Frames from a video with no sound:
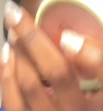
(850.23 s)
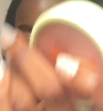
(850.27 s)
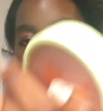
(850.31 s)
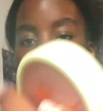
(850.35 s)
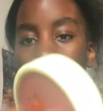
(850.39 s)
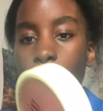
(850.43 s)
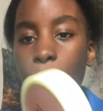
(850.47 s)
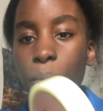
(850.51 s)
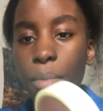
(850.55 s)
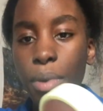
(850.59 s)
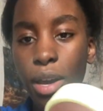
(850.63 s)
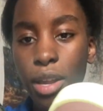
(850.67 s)

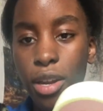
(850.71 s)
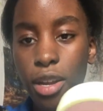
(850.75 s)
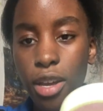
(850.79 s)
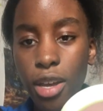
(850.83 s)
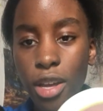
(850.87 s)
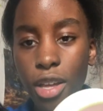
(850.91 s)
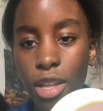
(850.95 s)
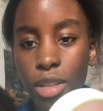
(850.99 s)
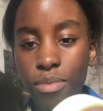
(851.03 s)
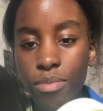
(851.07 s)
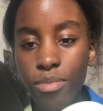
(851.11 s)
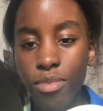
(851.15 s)
I'm
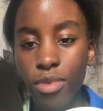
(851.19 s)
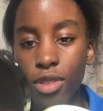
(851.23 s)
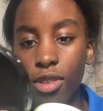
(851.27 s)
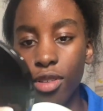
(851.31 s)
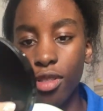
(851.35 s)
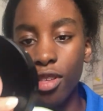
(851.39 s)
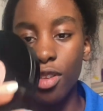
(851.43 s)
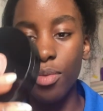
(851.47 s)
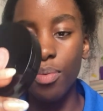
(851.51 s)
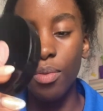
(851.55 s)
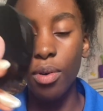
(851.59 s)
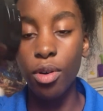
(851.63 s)
gonna do
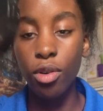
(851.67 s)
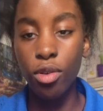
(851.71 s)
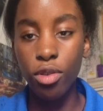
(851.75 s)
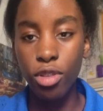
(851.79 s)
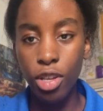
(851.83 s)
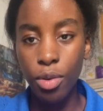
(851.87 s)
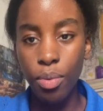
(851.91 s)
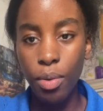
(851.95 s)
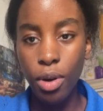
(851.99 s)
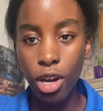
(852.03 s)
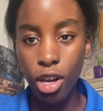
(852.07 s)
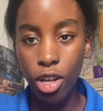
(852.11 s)
this one because
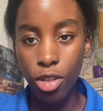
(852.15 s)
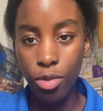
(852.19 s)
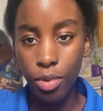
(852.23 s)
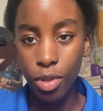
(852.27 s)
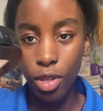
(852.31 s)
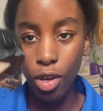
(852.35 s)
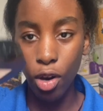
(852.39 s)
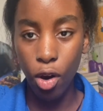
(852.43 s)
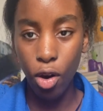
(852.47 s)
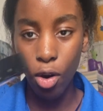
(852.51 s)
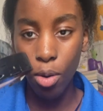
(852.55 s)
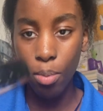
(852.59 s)
this one comes with
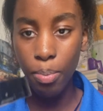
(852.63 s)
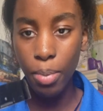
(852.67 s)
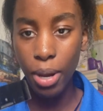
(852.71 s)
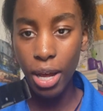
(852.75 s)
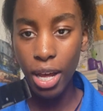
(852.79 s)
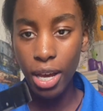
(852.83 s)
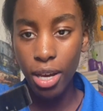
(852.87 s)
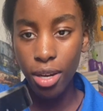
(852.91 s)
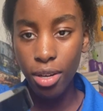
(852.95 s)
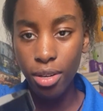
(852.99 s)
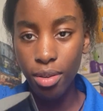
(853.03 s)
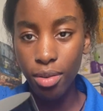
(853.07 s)
a
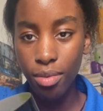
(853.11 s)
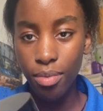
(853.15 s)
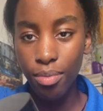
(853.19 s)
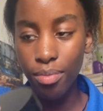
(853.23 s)
compact.